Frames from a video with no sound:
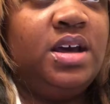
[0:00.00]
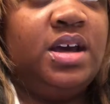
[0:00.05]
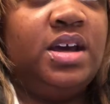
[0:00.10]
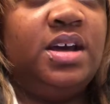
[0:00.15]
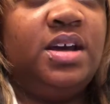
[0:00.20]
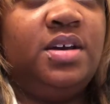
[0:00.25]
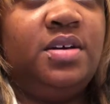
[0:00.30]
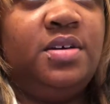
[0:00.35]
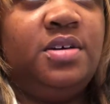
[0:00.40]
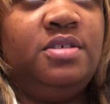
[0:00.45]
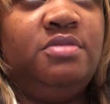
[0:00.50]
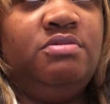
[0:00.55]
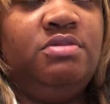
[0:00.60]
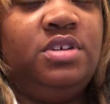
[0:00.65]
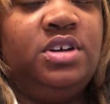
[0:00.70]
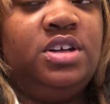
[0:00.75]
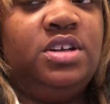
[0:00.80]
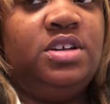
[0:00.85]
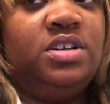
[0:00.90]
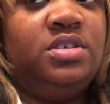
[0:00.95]
I
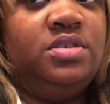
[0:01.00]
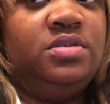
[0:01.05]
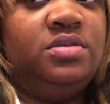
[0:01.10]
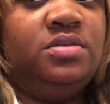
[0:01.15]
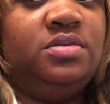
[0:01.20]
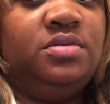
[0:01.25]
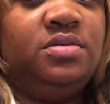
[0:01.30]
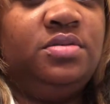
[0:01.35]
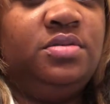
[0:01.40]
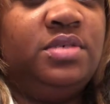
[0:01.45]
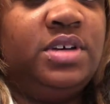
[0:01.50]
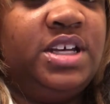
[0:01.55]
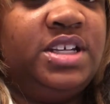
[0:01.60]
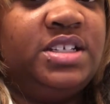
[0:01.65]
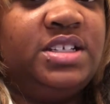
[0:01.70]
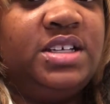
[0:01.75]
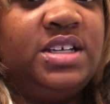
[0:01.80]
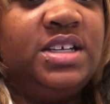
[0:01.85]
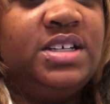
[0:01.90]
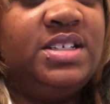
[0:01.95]
would do
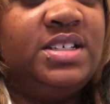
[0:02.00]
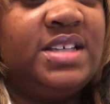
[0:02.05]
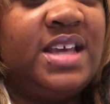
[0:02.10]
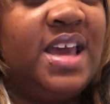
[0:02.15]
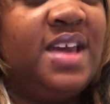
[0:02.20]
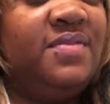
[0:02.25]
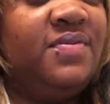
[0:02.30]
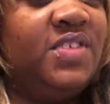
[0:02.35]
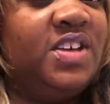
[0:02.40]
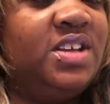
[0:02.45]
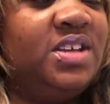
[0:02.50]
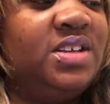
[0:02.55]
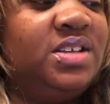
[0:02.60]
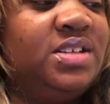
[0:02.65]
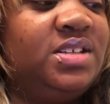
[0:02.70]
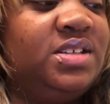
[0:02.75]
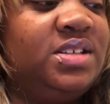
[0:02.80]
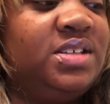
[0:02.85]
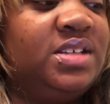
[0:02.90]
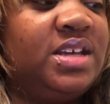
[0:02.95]
as
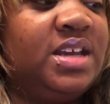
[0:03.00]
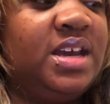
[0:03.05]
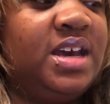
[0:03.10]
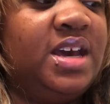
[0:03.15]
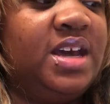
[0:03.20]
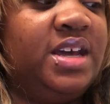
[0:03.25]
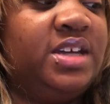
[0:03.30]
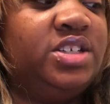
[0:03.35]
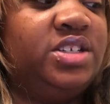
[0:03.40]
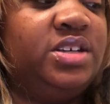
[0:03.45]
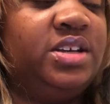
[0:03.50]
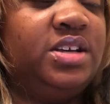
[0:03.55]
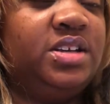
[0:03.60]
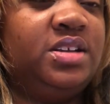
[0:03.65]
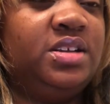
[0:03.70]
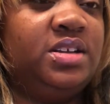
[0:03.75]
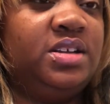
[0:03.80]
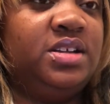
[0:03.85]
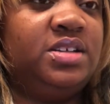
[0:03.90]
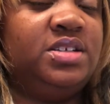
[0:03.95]
savings, and I actually
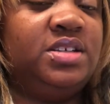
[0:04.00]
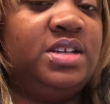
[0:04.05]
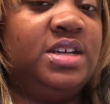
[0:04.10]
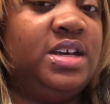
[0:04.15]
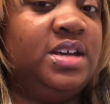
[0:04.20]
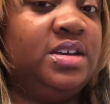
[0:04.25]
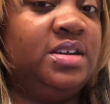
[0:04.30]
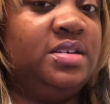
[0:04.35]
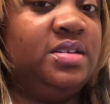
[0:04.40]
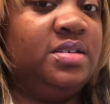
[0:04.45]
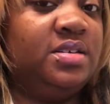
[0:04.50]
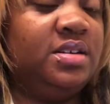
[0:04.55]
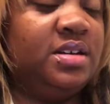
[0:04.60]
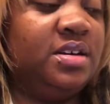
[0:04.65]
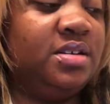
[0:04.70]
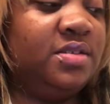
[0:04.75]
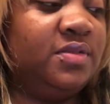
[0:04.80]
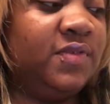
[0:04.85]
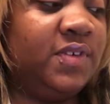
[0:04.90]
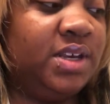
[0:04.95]
get into that in
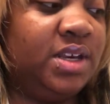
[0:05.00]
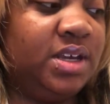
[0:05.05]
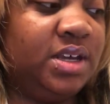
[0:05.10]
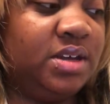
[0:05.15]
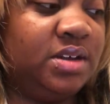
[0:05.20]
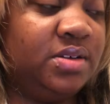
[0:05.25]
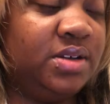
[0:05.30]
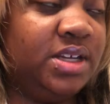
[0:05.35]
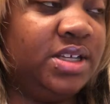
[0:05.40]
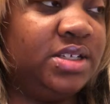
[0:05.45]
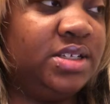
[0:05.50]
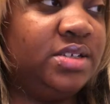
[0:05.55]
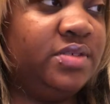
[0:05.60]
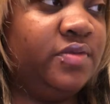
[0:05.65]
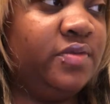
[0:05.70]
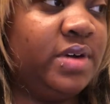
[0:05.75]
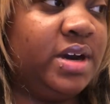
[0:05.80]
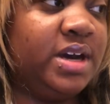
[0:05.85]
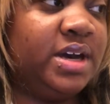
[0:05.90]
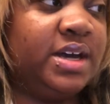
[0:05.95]
another video as to
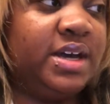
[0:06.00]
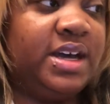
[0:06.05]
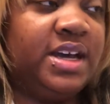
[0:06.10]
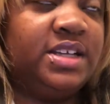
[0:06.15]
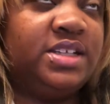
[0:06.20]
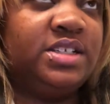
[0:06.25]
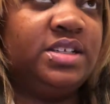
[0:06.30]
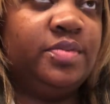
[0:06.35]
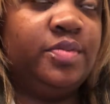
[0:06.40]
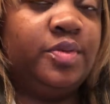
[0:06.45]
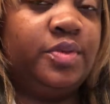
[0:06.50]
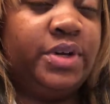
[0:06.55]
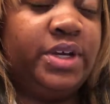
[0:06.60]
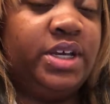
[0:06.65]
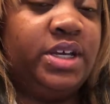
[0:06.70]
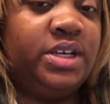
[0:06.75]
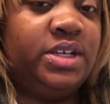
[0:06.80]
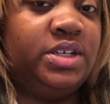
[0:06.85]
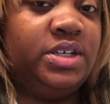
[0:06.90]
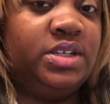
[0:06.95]
why I
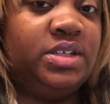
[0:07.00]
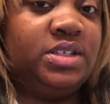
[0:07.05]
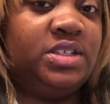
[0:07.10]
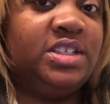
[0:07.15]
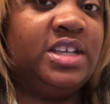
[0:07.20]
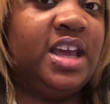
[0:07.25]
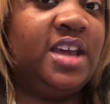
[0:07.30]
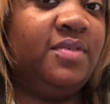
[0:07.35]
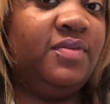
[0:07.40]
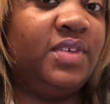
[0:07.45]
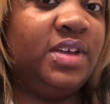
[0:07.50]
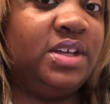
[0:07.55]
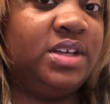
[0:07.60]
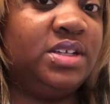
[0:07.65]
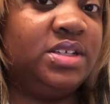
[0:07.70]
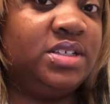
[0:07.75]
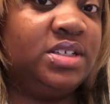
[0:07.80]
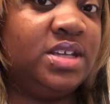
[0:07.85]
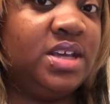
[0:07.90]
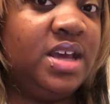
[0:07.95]
separate
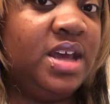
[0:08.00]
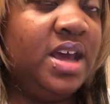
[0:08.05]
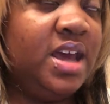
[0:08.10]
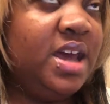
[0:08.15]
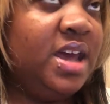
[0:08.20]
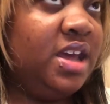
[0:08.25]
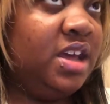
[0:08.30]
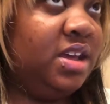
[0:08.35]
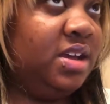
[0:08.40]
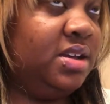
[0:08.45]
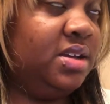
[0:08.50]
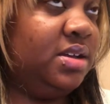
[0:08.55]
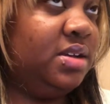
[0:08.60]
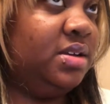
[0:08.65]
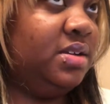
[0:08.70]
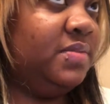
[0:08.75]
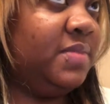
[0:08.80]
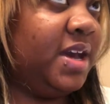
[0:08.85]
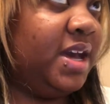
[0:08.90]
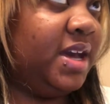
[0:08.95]
savings
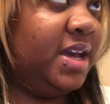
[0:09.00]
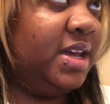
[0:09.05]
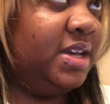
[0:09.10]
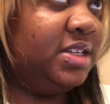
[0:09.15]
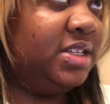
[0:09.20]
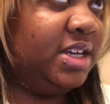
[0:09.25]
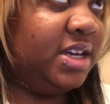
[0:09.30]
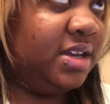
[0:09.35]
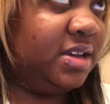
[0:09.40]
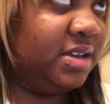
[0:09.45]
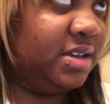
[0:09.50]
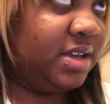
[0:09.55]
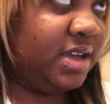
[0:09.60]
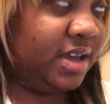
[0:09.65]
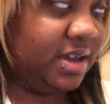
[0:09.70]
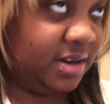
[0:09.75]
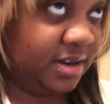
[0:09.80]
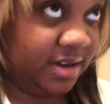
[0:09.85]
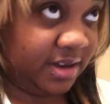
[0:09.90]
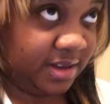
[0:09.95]
and my checking
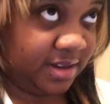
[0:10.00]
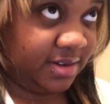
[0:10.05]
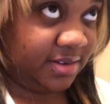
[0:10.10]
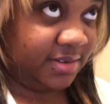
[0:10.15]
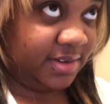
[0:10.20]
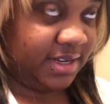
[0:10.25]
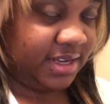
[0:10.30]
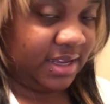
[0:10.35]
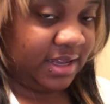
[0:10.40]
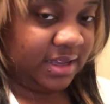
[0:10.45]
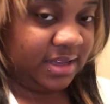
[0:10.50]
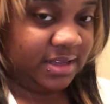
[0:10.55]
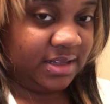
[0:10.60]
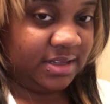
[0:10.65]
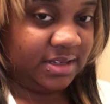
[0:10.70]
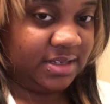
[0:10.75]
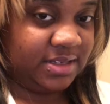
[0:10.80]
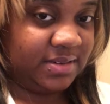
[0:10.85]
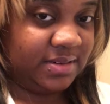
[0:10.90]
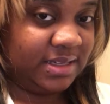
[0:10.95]
account and all of that,
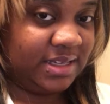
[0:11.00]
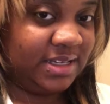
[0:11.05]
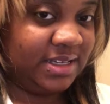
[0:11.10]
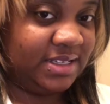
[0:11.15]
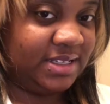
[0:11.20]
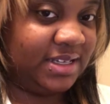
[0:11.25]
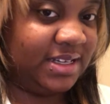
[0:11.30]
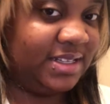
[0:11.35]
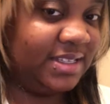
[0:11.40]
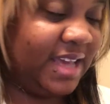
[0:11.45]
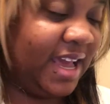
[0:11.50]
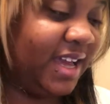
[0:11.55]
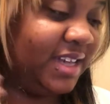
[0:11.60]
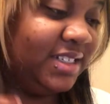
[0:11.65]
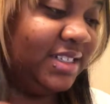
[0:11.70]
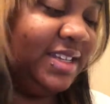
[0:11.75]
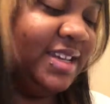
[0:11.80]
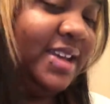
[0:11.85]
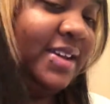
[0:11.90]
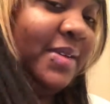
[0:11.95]
because it has
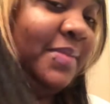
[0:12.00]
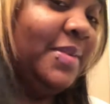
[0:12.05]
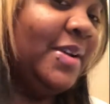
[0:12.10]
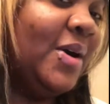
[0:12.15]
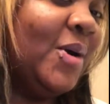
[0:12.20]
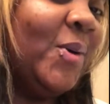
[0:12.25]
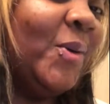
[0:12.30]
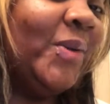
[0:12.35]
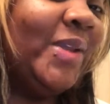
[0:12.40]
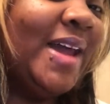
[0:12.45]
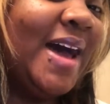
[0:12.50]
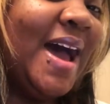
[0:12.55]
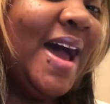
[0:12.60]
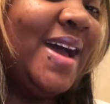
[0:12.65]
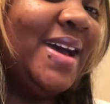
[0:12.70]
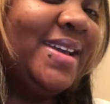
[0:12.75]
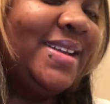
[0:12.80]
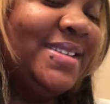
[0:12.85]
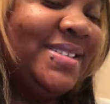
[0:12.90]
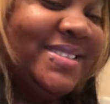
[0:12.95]
actually helped a whole lot.
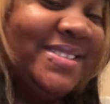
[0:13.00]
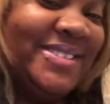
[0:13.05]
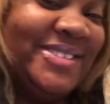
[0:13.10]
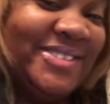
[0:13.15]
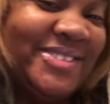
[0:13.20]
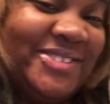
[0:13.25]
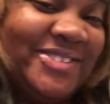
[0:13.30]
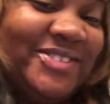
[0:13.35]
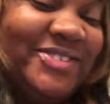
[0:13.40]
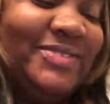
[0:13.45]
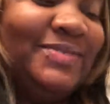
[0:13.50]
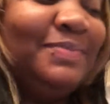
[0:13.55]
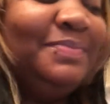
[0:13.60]
So